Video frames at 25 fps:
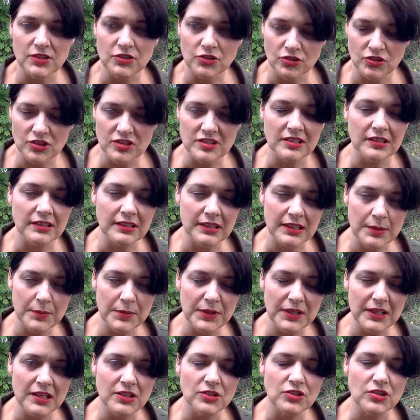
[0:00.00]
You're just
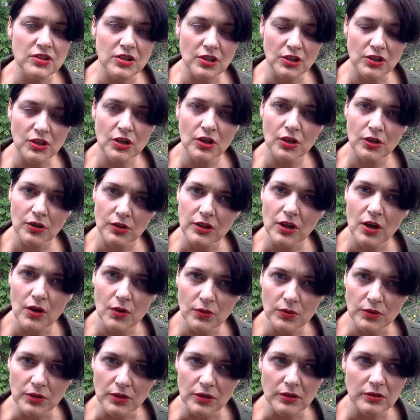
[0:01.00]
limited to the current
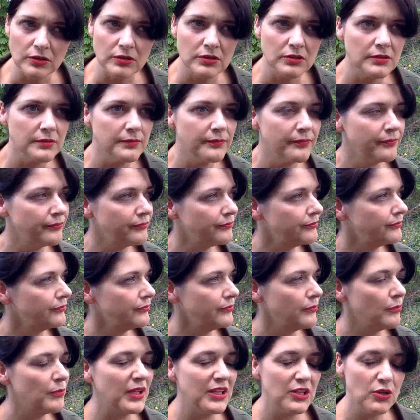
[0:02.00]
owner,
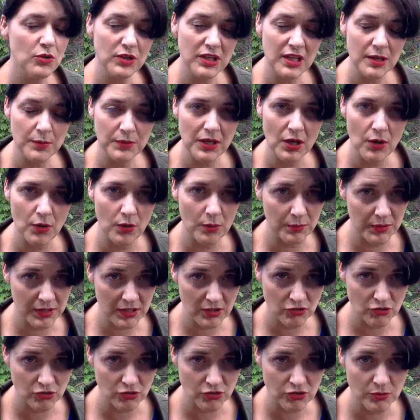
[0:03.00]
but you keep going because
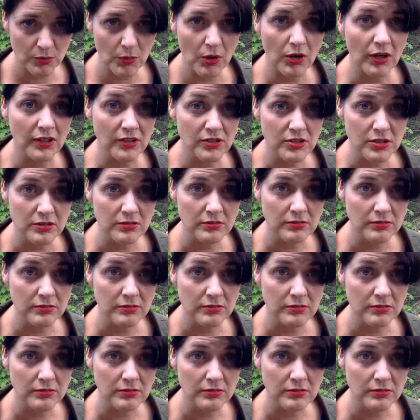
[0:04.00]
you're smart.